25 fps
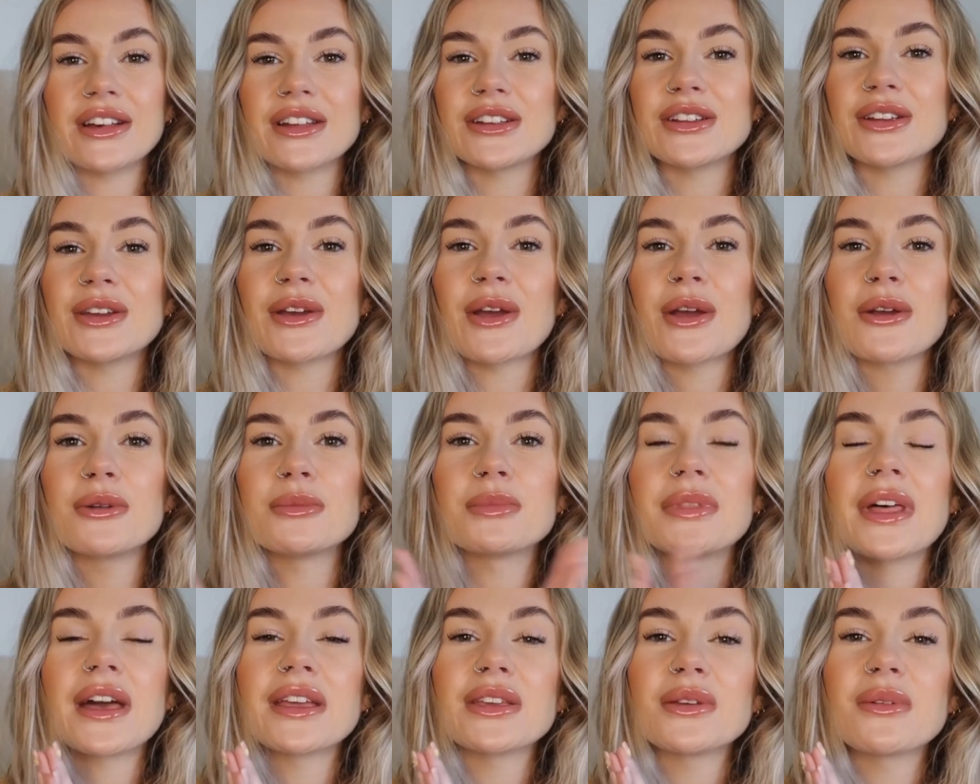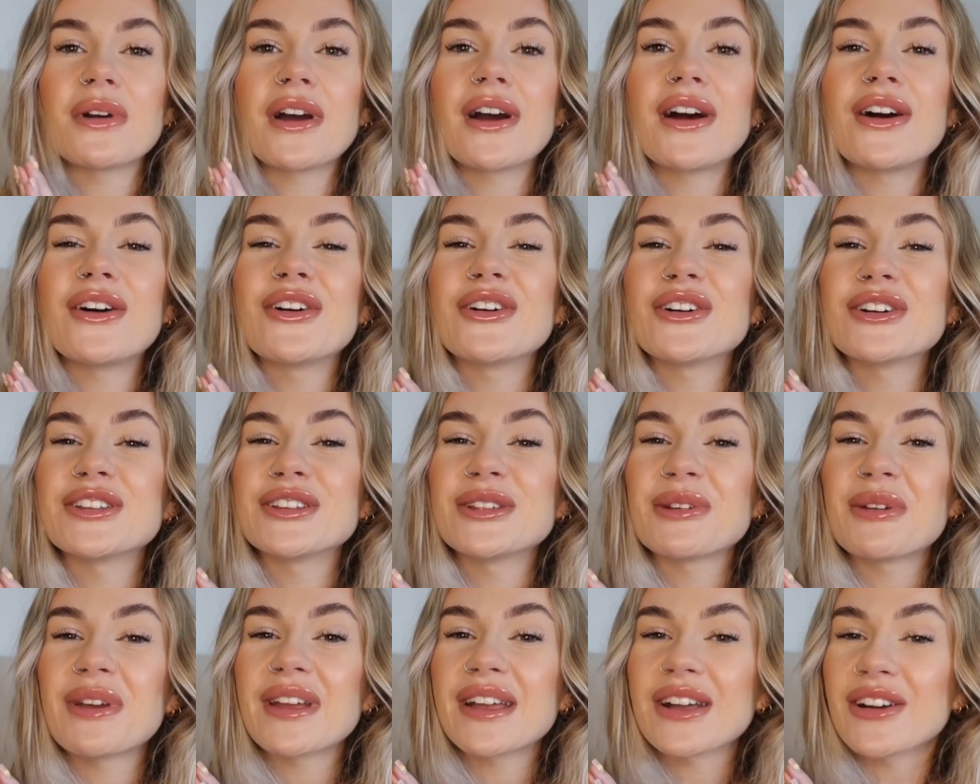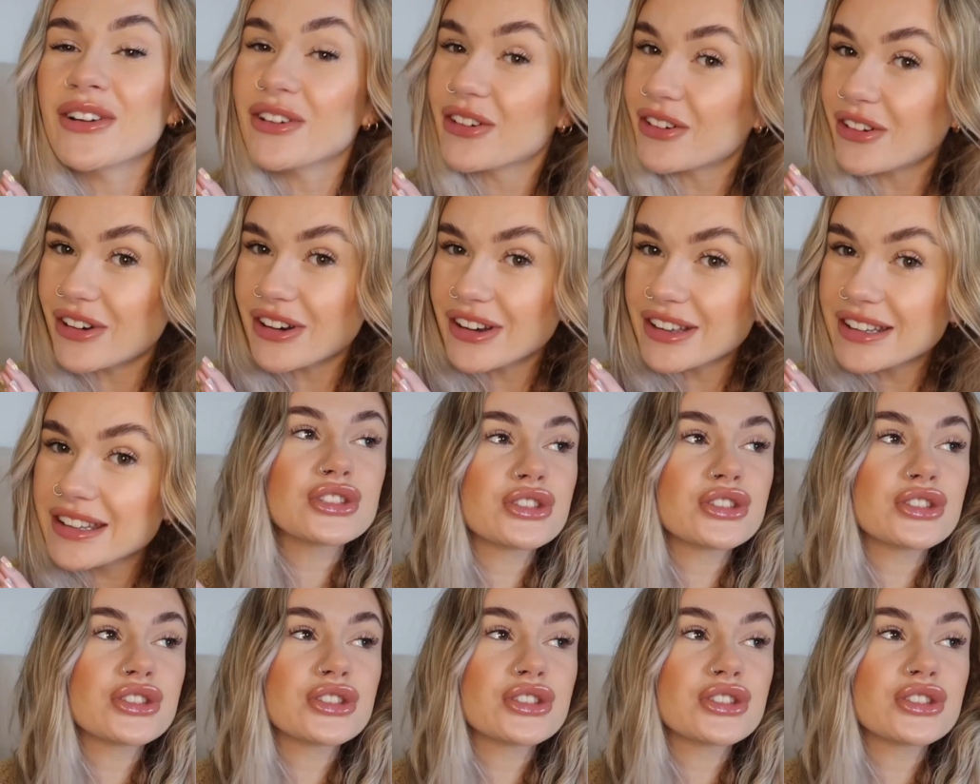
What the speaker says: I do hope that you are all doing good.